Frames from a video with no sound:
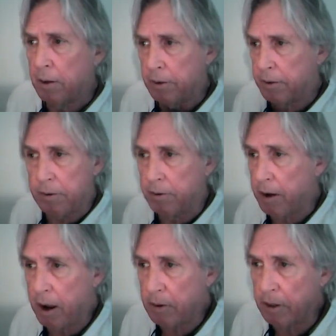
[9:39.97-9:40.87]
You're
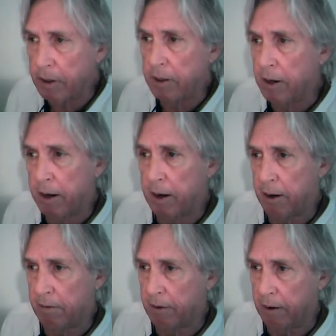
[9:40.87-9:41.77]
not looking at
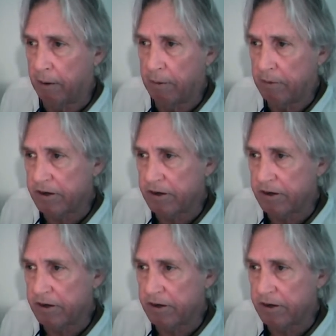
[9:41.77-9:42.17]
anything.